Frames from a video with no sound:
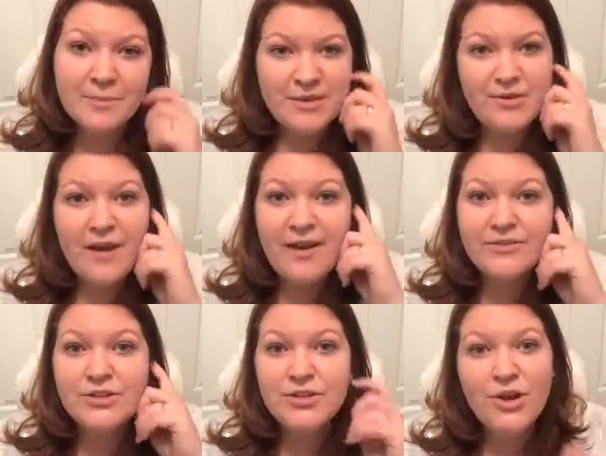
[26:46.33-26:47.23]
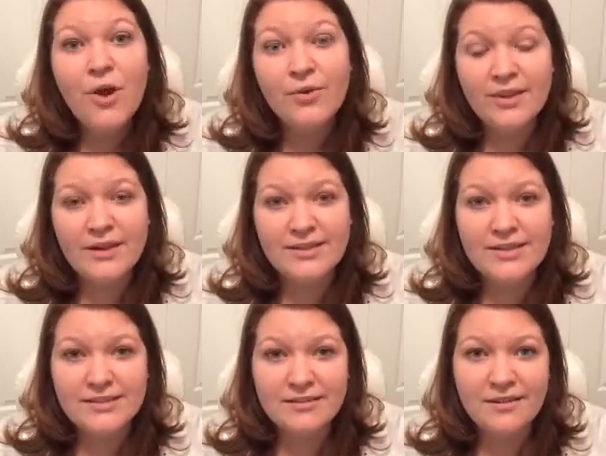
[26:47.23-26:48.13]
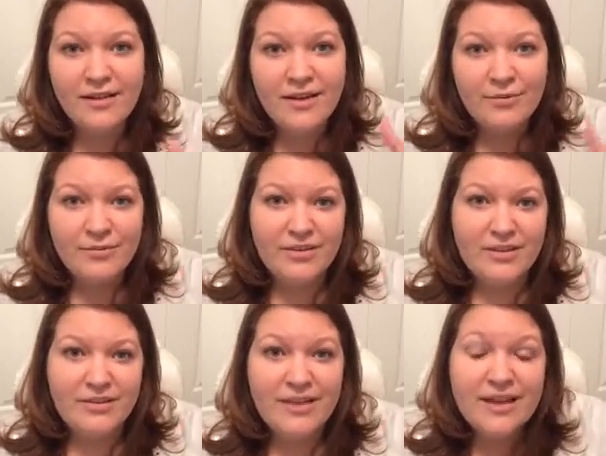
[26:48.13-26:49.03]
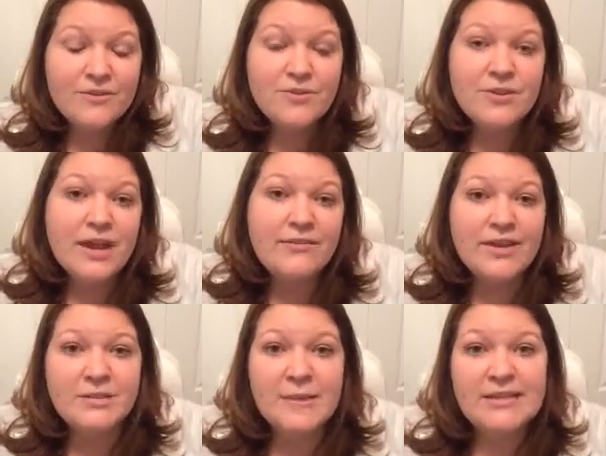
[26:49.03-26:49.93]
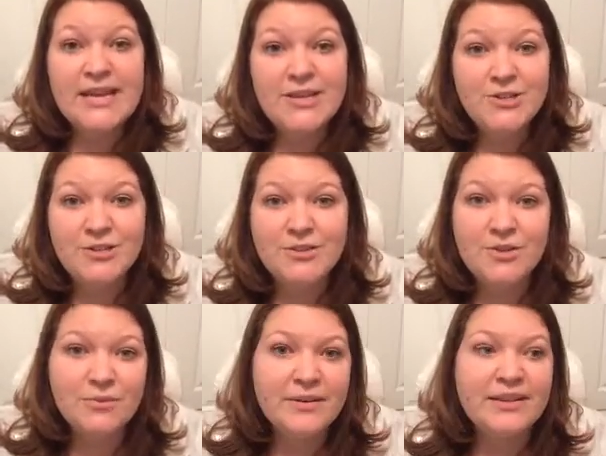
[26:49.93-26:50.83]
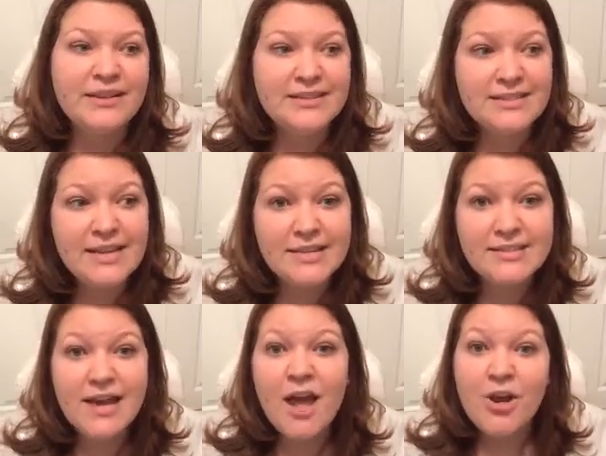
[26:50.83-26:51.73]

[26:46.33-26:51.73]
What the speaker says: But you have to know that it doesn't really, that those kind of expectations don't really exist.